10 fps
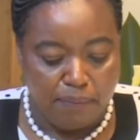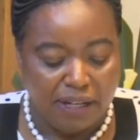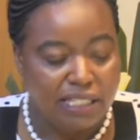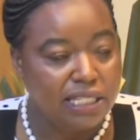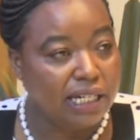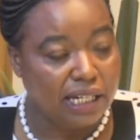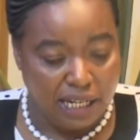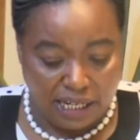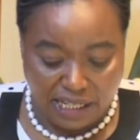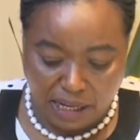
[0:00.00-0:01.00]

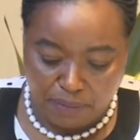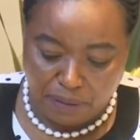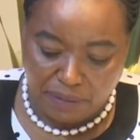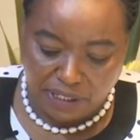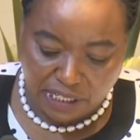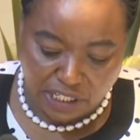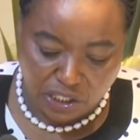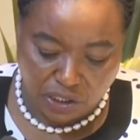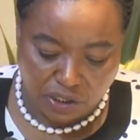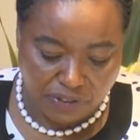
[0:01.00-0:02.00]
particularly in the
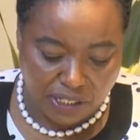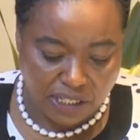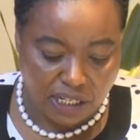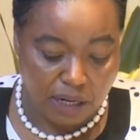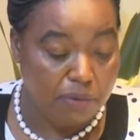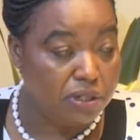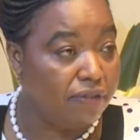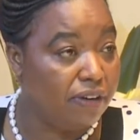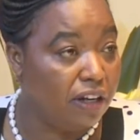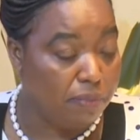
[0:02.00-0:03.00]
implementation of Sustainable
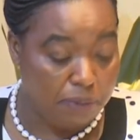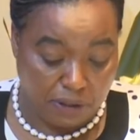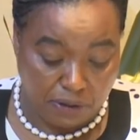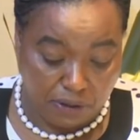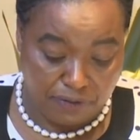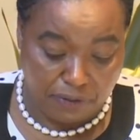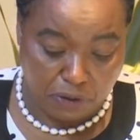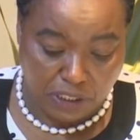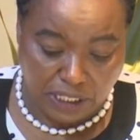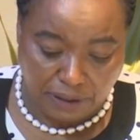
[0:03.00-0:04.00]
Development Goal
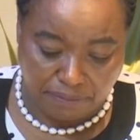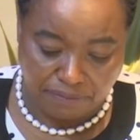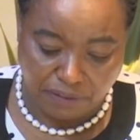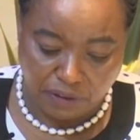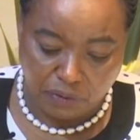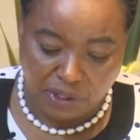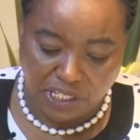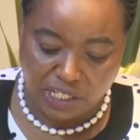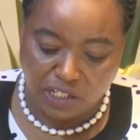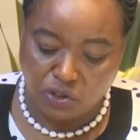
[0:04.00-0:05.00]
14,
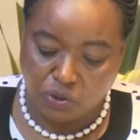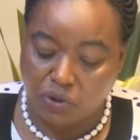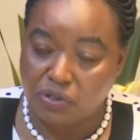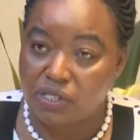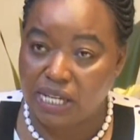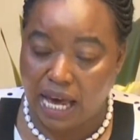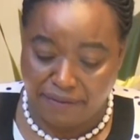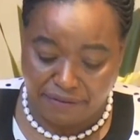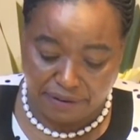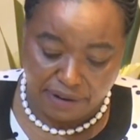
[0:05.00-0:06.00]
which is to
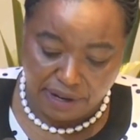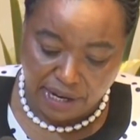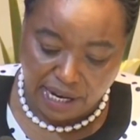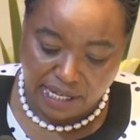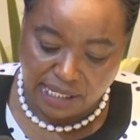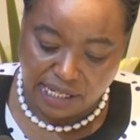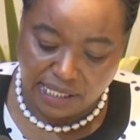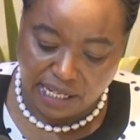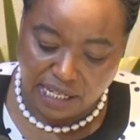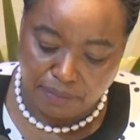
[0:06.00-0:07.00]
conserve and
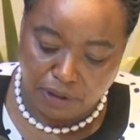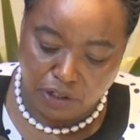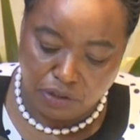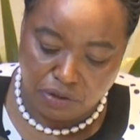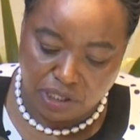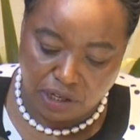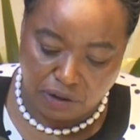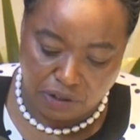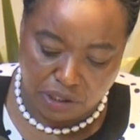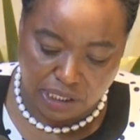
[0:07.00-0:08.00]
sustainably use the
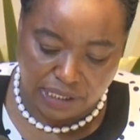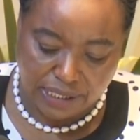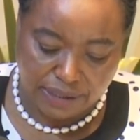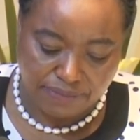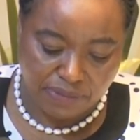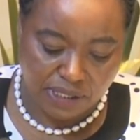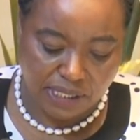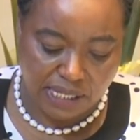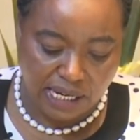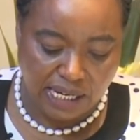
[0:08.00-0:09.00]
oceans,
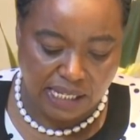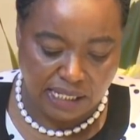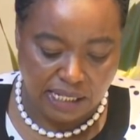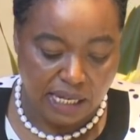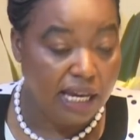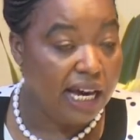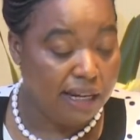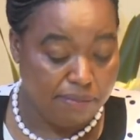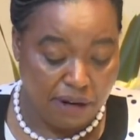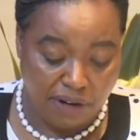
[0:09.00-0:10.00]
seas,
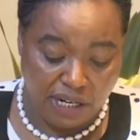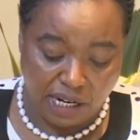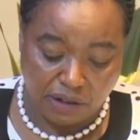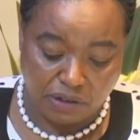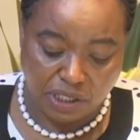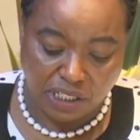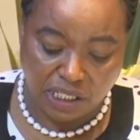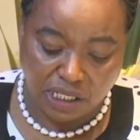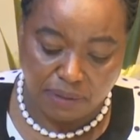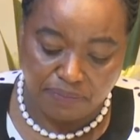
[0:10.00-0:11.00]
and marine
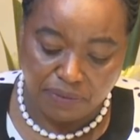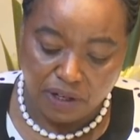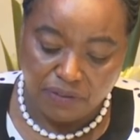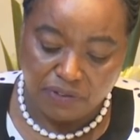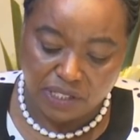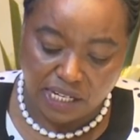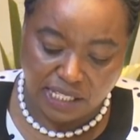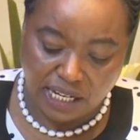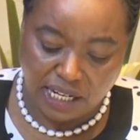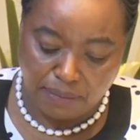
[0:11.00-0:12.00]
ecosystem for
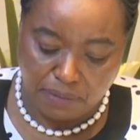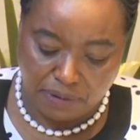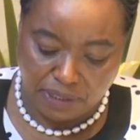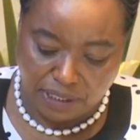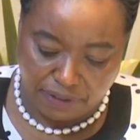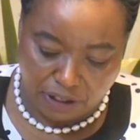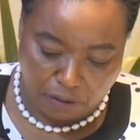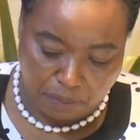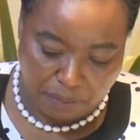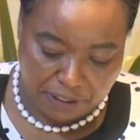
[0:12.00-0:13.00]
sustainable
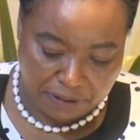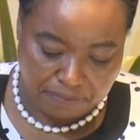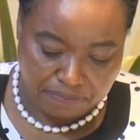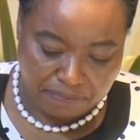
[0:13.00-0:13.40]
development.